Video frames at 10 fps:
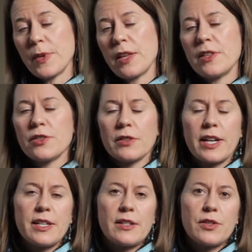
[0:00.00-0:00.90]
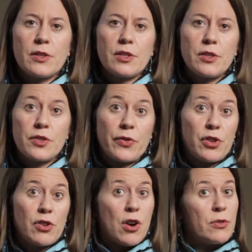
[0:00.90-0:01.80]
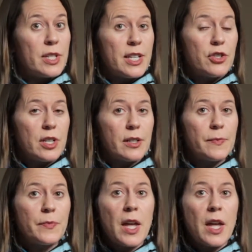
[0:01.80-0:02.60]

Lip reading: These are ideas you can use for your own teaching